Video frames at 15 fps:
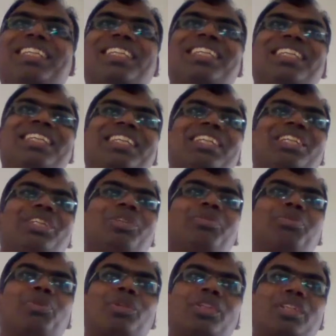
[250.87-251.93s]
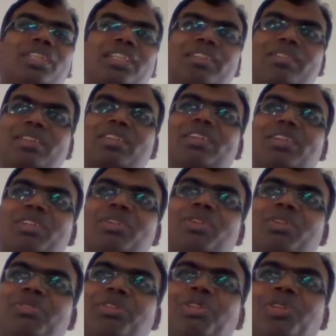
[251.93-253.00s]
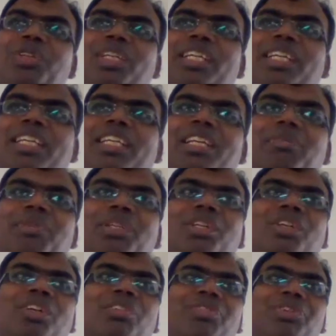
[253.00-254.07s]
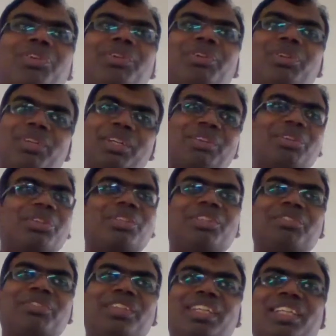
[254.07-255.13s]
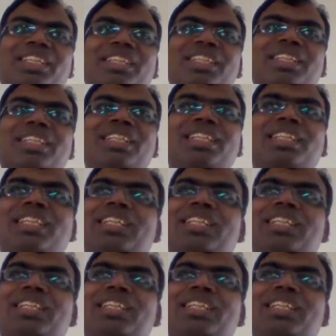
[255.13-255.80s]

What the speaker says: I think. If you don't like cream in your coffee, you have to use a filter.